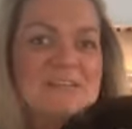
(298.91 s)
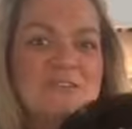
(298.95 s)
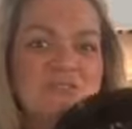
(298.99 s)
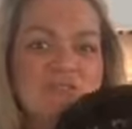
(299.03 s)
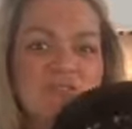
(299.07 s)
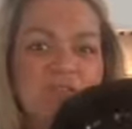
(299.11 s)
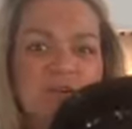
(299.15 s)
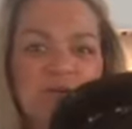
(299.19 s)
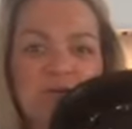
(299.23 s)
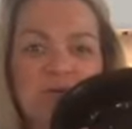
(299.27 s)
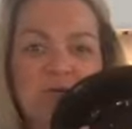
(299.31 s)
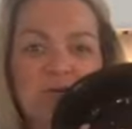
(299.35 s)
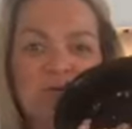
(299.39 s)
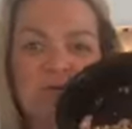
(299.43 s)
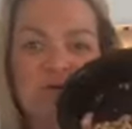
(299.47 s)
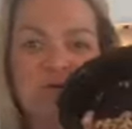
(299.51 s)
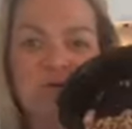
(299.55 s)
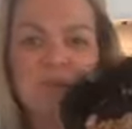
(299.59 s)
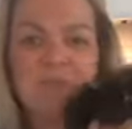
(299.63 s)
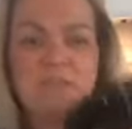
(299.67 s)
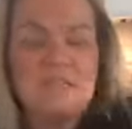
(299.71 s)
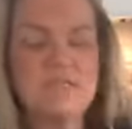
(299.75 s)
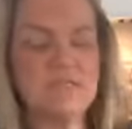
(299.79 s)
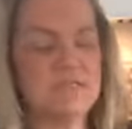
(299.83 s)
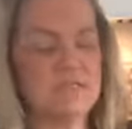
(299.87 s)
So
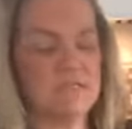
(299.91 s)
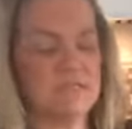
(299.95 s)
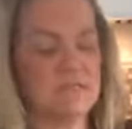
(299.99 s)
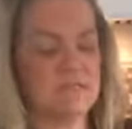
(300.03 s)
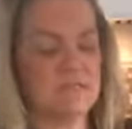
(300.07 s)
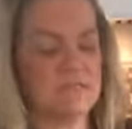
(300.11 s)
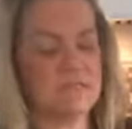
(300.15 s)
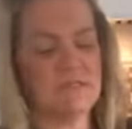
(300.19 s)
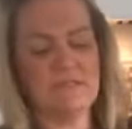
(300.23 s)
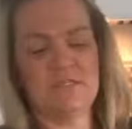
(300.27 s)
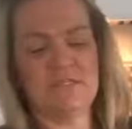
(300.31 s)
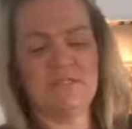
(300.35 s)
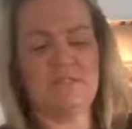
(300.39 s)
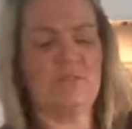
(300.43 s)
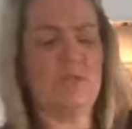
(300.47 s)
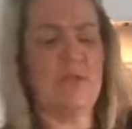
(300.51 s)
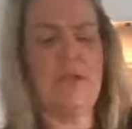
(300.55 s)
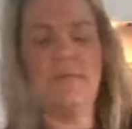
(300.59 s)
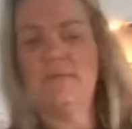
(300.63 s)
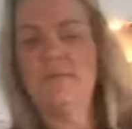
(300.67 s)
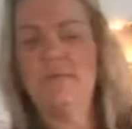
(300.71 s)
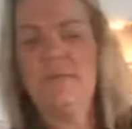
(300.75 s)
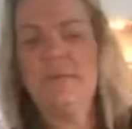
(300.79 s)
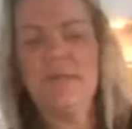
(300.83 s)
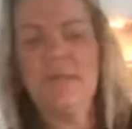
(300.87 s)
this is
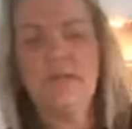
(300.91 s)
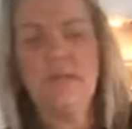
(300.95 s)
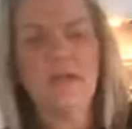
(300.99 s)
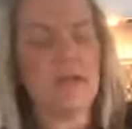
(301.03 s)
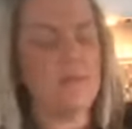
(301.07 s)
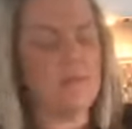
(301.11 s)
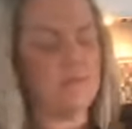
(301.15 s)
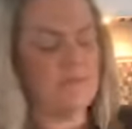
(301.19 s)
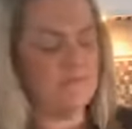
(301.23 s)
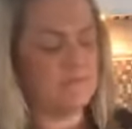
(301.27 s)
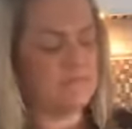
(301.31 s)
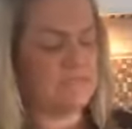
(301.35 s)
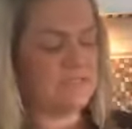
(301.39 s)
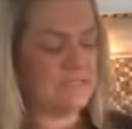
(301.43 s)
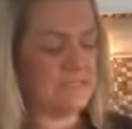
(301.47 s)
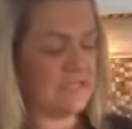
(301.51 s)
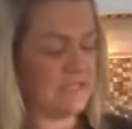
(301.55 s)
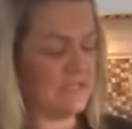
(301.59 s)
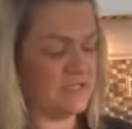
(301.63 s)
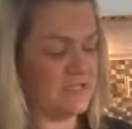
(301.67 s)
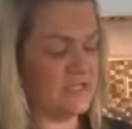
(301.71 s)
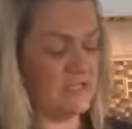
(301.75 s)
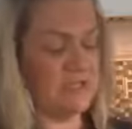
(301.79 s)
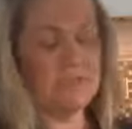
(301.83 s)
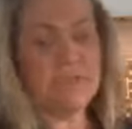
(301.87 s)
probably a cup of
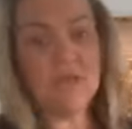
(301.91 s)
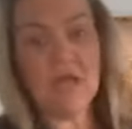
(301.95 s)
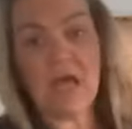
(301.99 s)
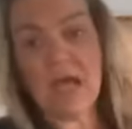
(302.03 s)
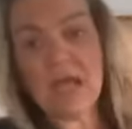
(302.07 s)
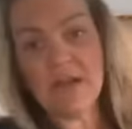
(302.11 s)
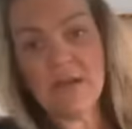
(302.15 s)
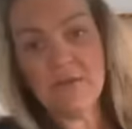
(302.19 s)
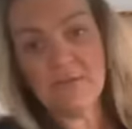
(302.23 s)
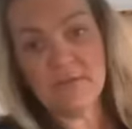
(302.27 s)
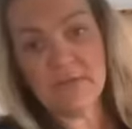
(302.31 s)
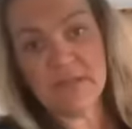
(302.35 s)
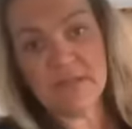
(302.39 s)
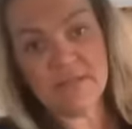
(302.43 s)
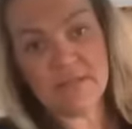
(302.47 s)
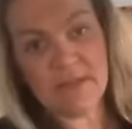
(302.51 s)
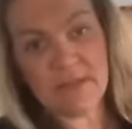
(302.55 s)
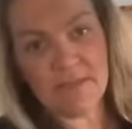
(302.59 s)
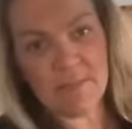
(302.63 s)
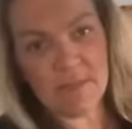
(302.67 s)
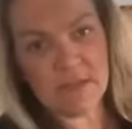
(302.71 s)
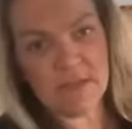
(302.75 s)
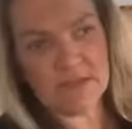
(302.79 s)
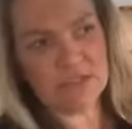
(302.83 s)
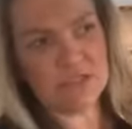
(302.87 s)
pistachios. I don't need
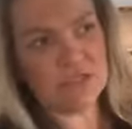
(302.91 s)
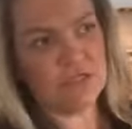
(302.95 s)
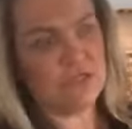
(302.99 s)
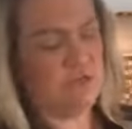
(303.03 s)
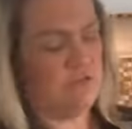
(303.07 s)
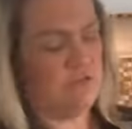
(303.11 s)
that much.